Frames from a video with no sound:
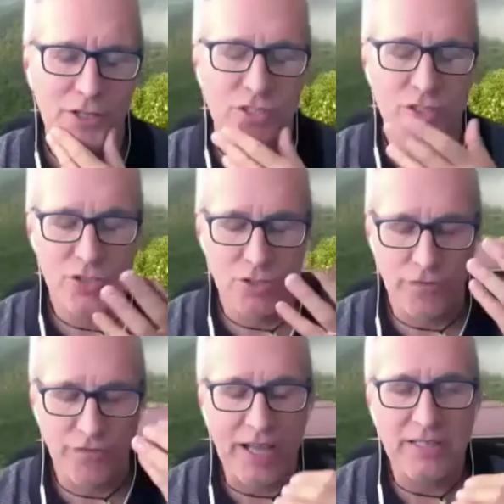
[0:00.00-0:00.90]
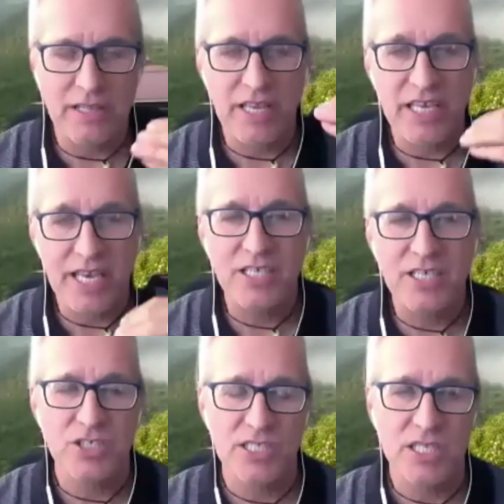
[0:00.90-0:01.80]
So the fact that they catch the
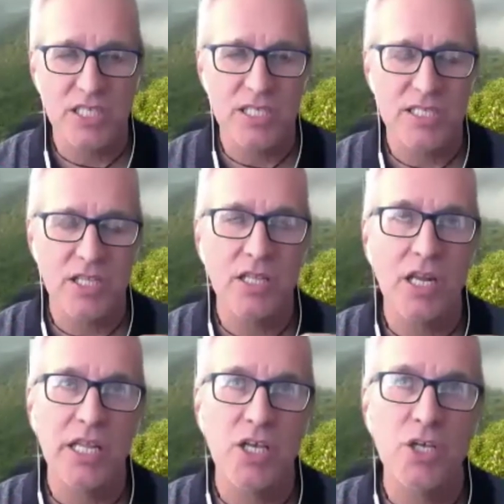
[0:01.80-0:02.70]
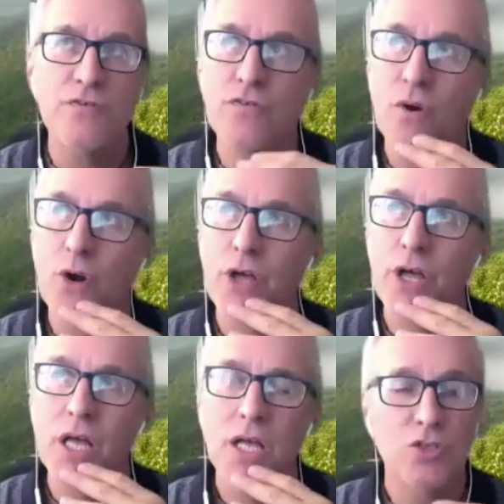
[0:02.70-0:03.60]
seeds is not only good for
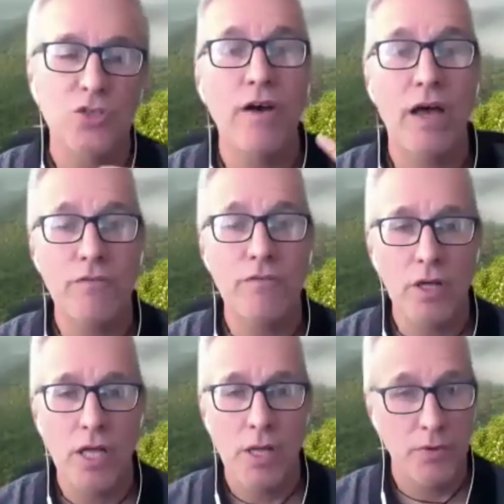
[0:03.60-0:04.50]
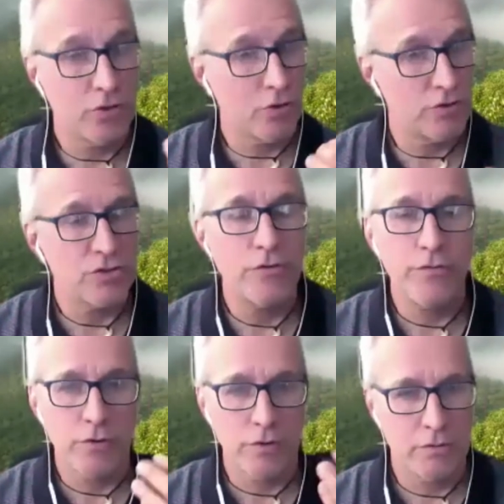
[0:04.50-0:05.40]
survival, but also for